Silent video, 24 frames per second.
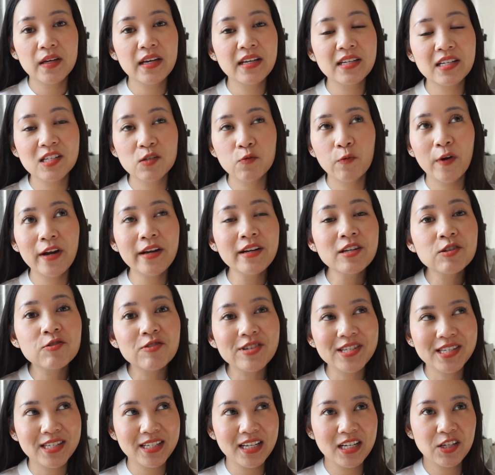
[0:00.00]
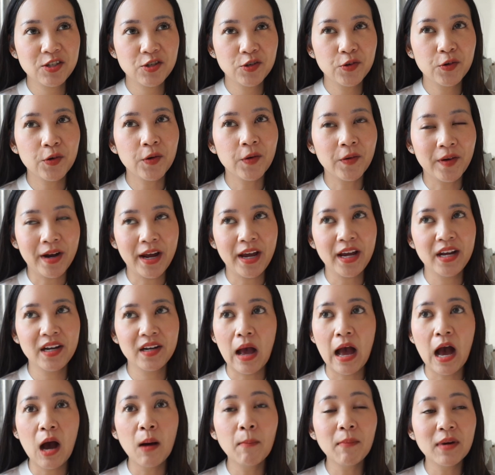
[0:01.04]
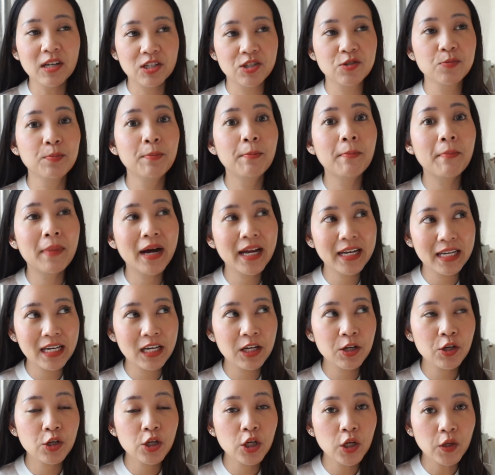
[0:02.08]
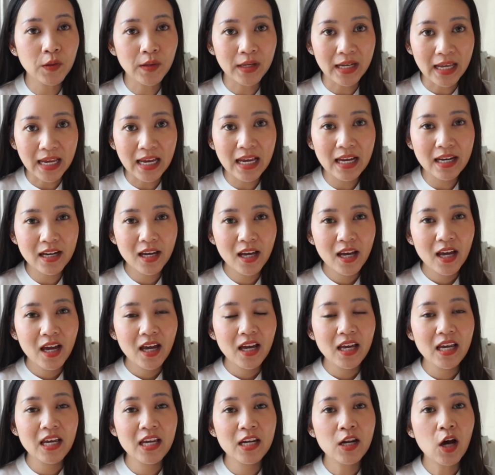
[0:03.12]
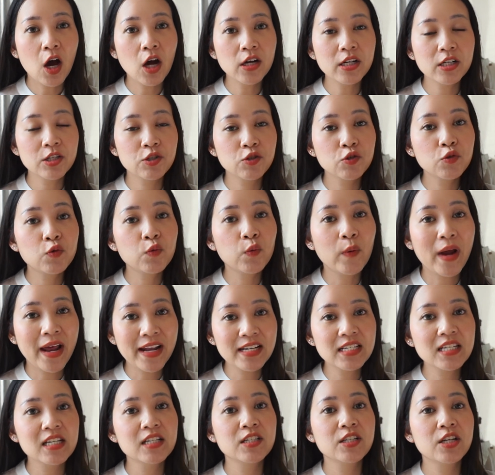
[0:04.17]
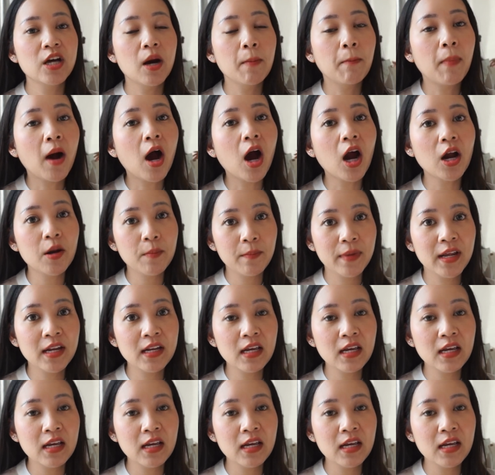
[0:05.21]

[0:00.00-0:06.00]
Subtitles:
It is very interesting to know, right? How much money do you need in order to rent the apartment